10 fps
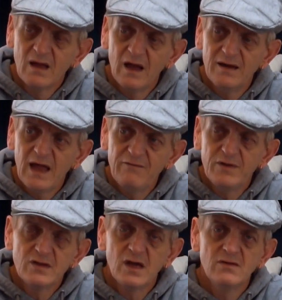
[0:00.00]
And
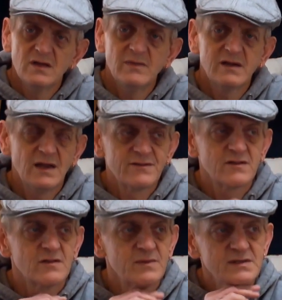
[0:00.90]
every Tuesday my
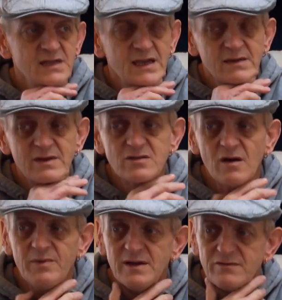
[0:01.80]
grandson's been taking me
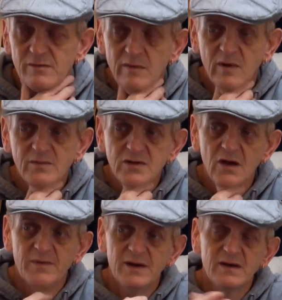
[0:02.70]
shopping for my mum's
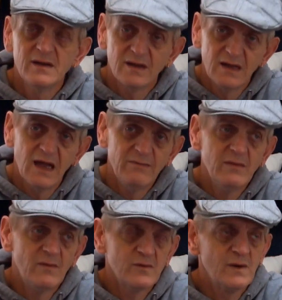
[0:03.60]
shopping in my
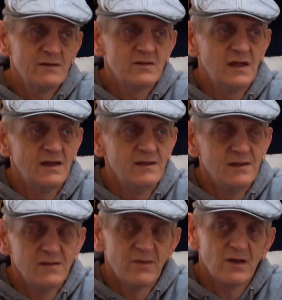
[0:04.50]
mum's wheelchair,
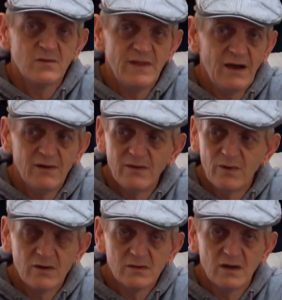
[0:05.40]
because without it
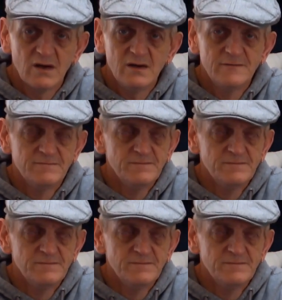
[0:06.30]
we couldn't have gone.